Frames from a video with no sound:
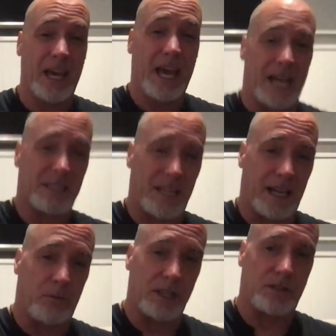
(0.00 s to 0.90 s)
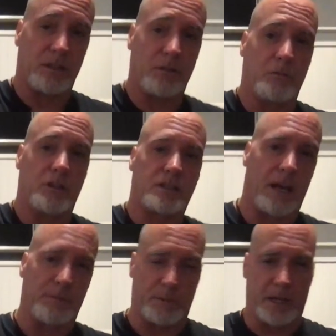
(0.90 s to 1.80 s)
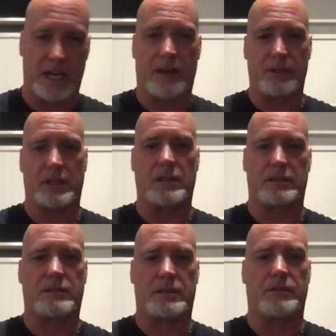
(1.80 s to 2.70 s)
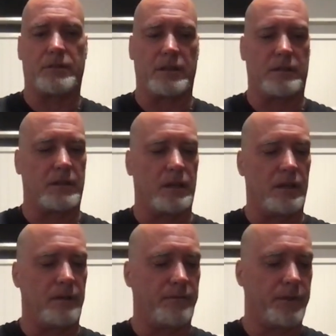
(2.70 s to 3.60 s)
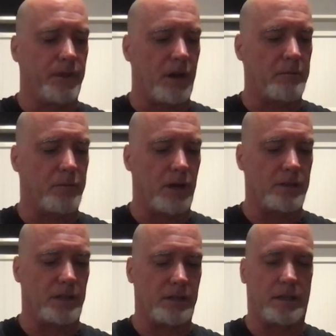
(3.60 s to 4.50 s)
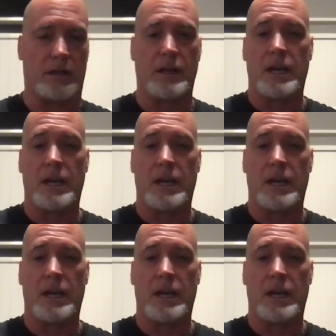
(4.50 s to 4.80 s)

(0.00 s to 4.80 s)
asked that question numerous times, but I have a little different thought process here.